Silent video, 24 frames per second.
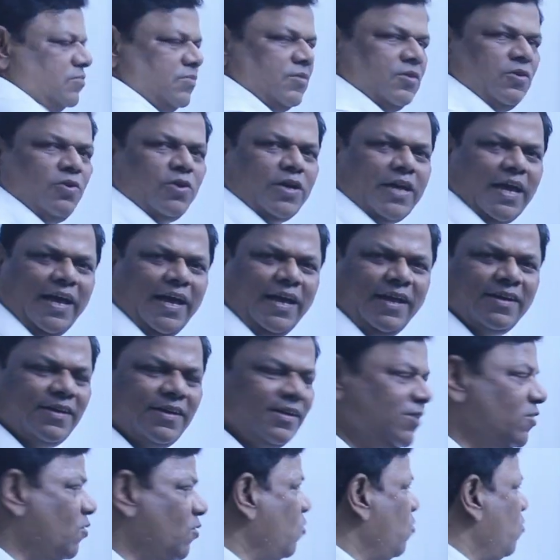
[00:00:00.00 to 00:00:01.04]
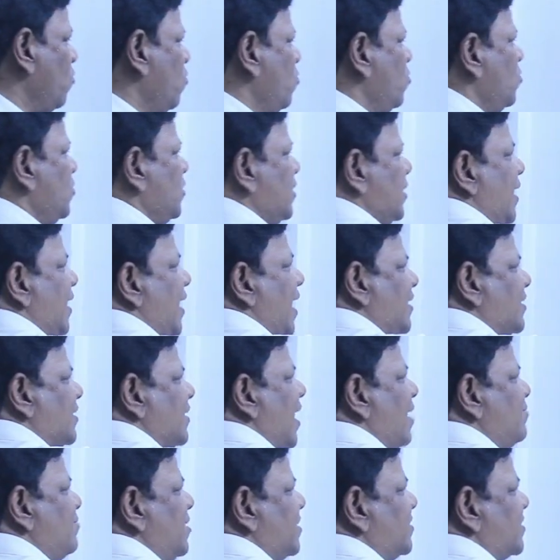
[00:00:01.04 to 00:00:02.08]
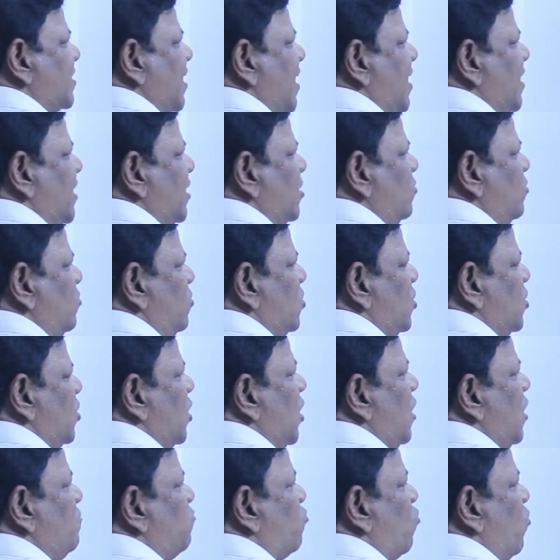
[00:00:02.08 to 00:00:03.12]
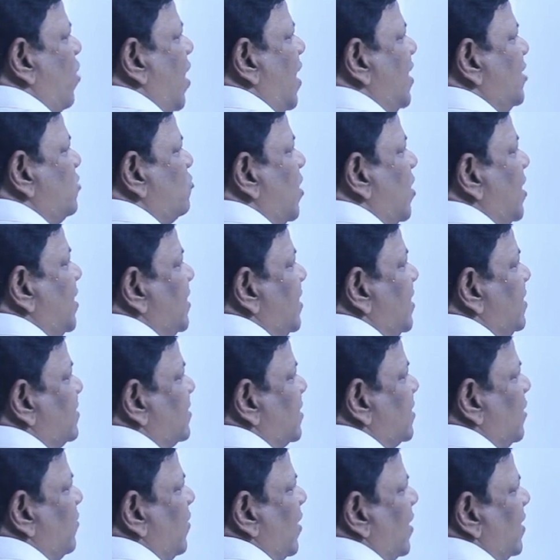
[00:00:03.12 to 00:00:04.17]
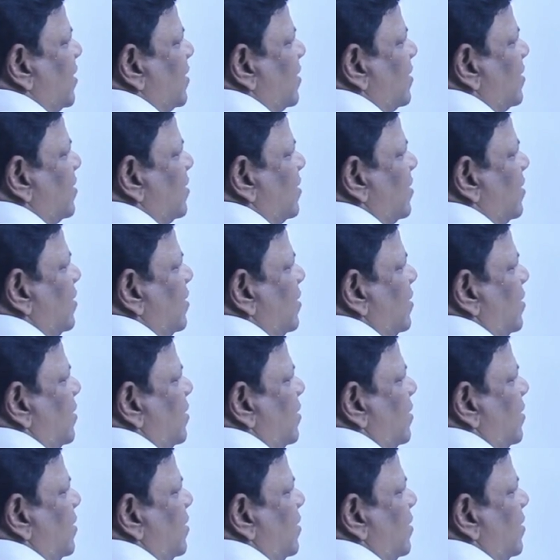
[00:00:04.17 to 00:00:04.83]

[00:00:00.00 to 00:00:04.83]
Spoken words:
Okay? I'm just telling you, if 120 is given,